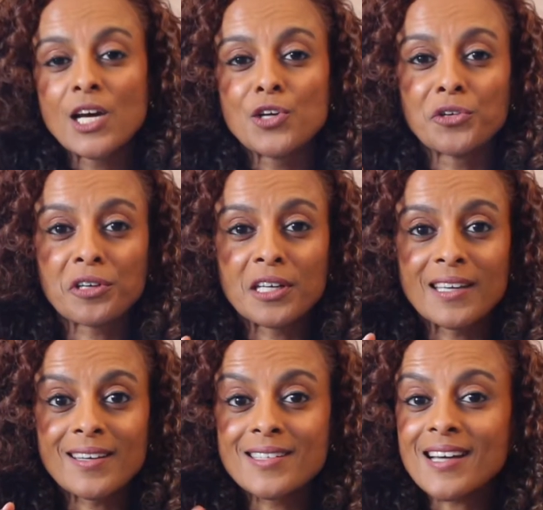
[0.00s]
You're going to
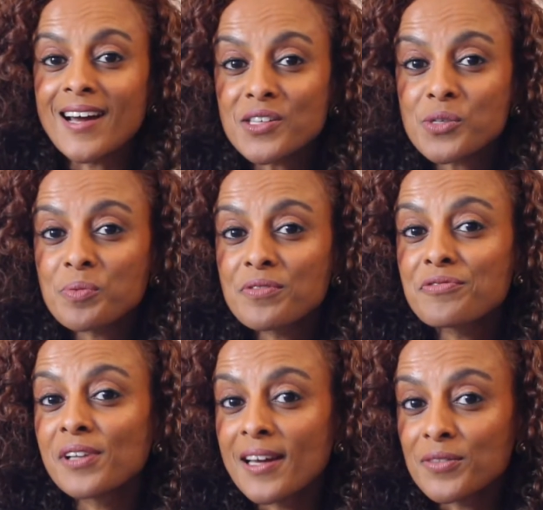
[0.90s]
get a diaspora
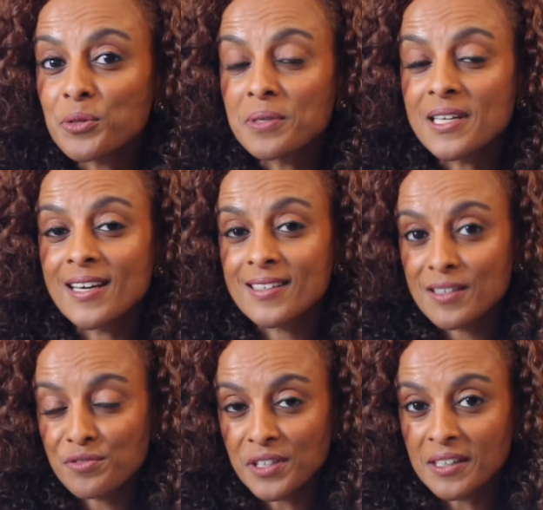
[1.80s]
philanthropy and
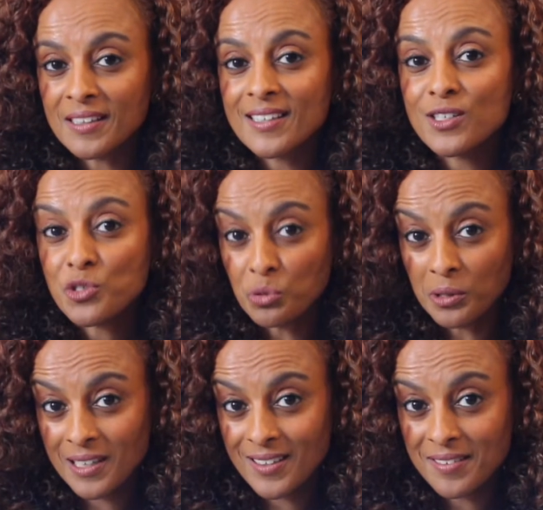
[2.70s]
giving
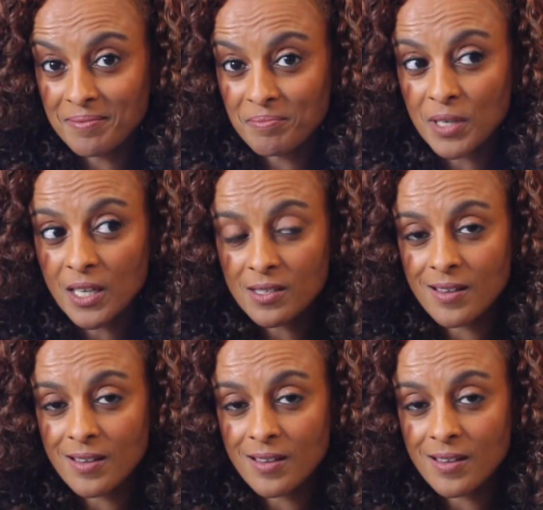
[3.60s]
toolkit, because